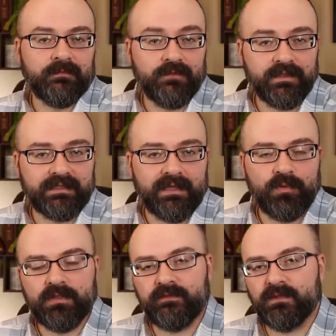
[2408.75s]
For
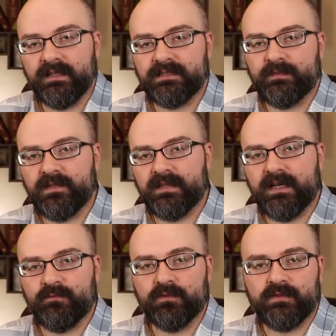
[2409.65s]
example, if you like something that
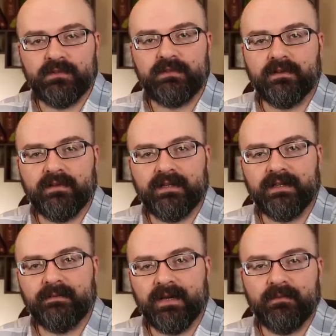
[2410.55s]
I've reviewed and you're thinking
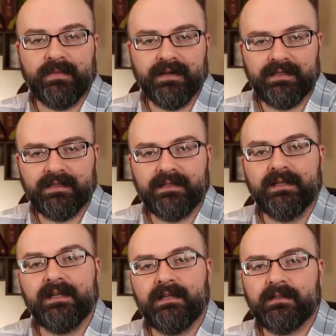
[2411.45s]
about buying it,
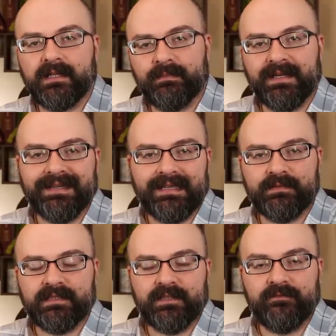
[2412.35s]
click on my
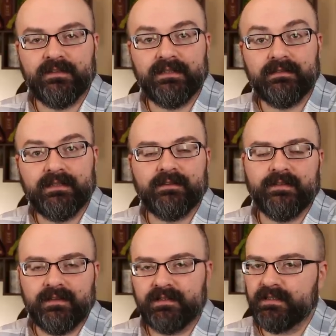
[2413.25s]
Amazon affiliate link
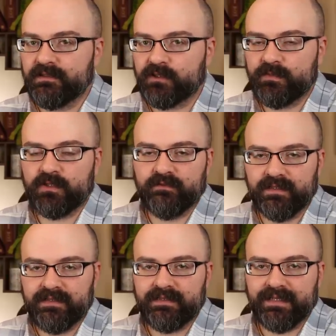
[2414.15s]
found in the description of
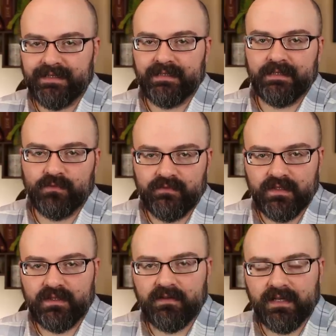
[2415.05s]
this and every
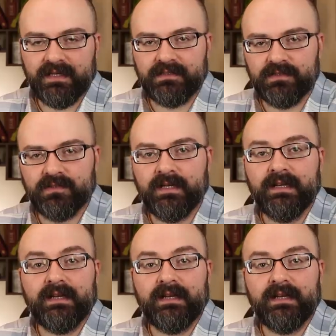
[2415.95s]
video that I do,